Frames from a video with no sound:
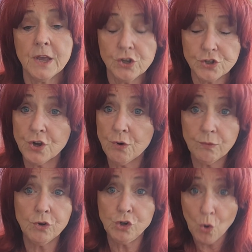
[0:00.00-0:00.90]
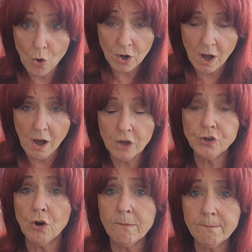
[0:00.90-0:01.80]
So your card,
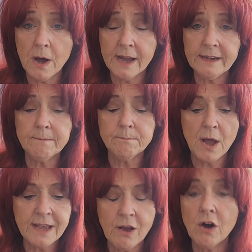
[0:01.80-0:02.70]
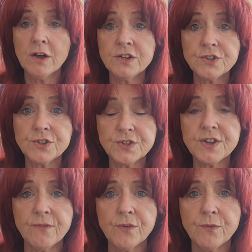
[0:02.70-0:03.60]
not mine, my card is the
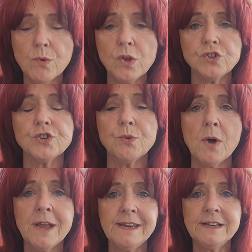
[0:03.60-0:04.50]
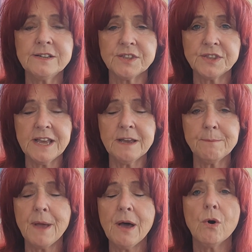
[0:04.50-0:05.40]
7 of Wands. So I need to think
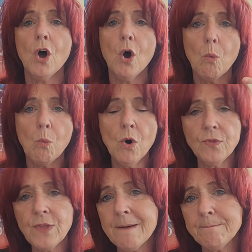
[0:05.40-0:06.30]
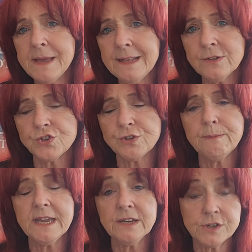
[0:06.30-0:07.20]
about what that means to
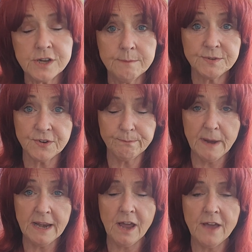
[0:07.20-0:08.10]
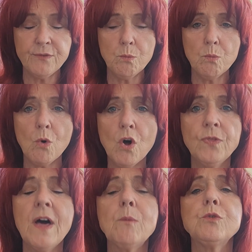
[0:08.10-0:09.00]
me in terms of my life and what
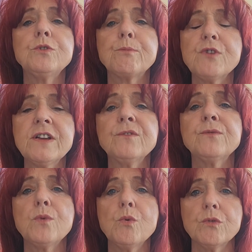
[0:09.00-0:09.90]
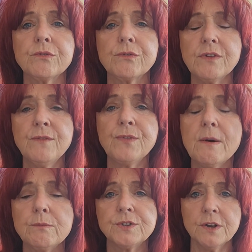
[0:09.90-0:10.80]
that would bring forth. If
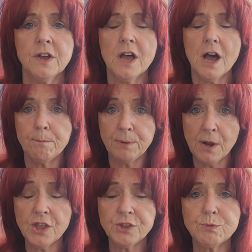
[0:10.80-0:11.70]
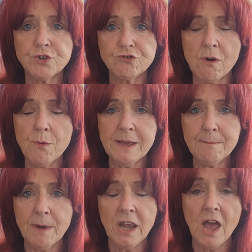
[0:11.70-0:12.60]
that was a plant that was growing in
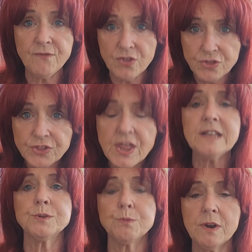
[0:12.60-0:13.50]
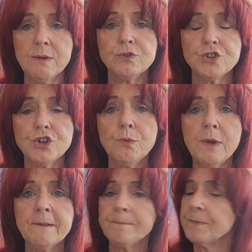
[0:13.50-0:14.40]
my life and that's what I was
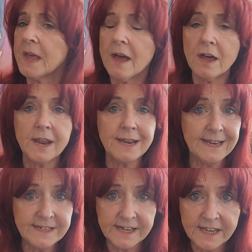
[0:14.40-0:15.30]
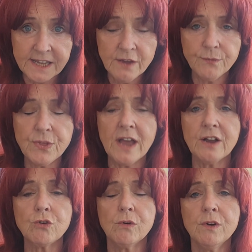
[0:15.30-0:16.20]
doing, and I need to give
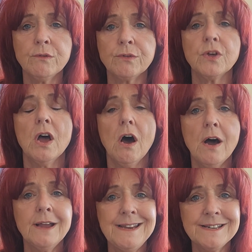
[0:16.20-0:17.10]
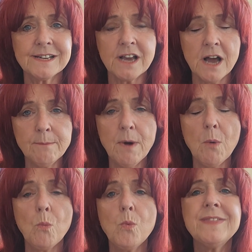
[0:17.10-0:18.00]
that growth, I need to come up
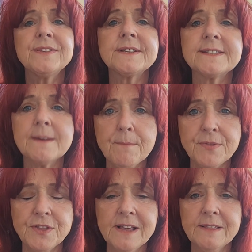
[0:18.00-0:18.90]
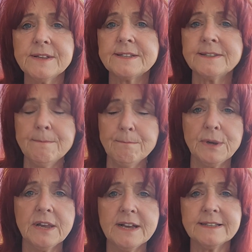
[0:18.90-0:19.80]
with something that
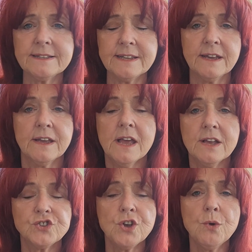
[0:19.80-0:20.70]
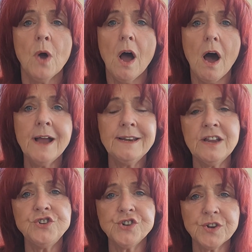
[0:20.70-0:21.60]
symbolizes it. So I
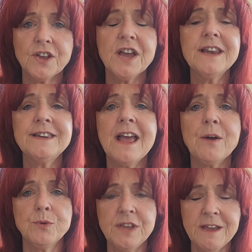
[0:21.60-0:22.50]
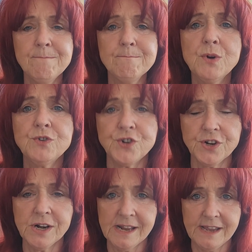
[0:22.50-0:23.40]
need you to connect with it
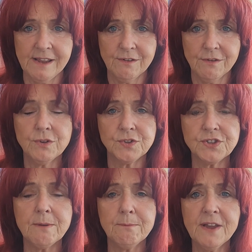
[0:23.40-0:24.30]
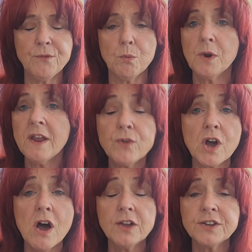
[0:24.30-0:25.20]
emotionally on some level. Whatever
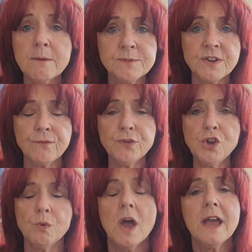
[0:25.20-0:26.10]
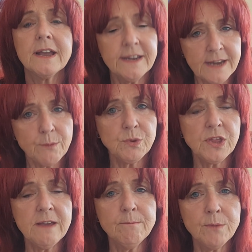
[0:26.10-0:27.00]
card comes up for you, connect with
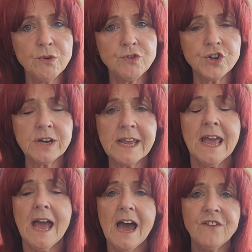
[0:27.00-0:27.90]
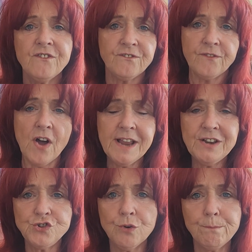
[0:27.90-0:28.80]
it emotionally and
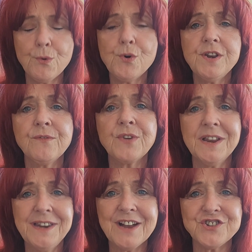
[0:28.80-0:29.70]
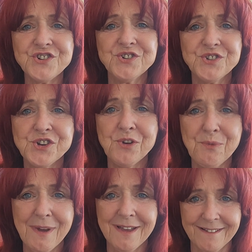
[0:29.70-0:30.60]
find your point of connection
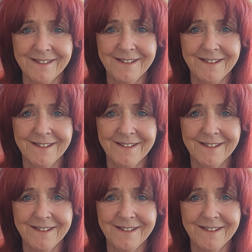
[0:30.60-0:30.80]
to it.